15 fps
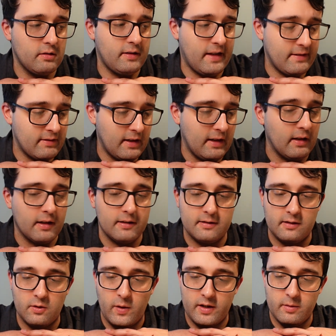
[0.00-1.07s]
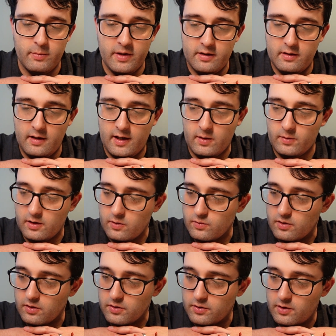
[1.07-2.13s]
definitely learned quite a bit, had to use
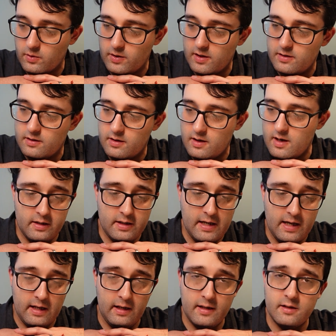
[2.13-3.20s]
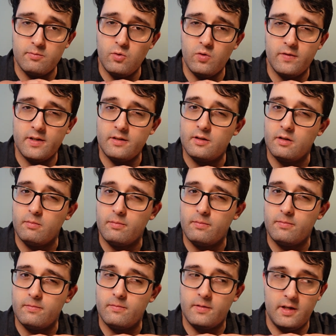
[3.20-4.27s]
the Custodes. Yeah, let's move into
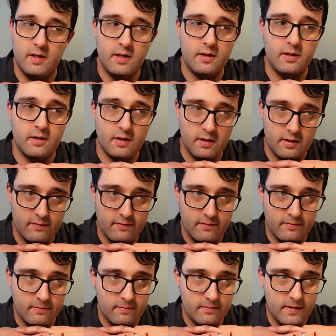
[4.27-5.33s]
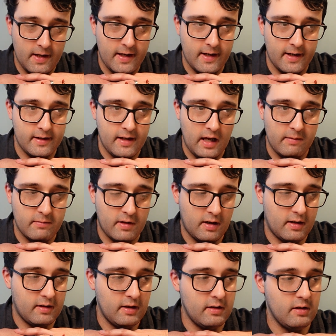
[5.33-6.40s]
the third game that
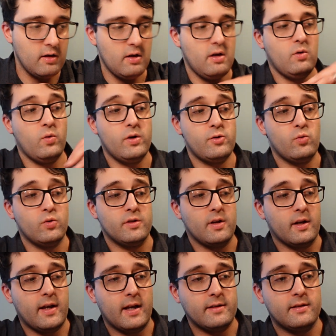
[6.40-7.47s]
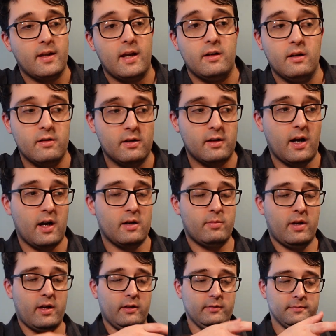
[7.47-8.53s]
I did, which was against another guard
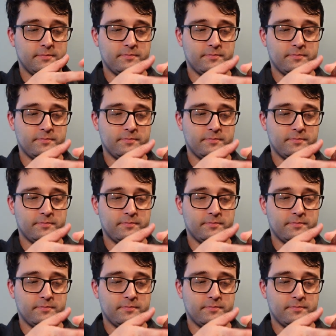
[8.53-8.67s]
player.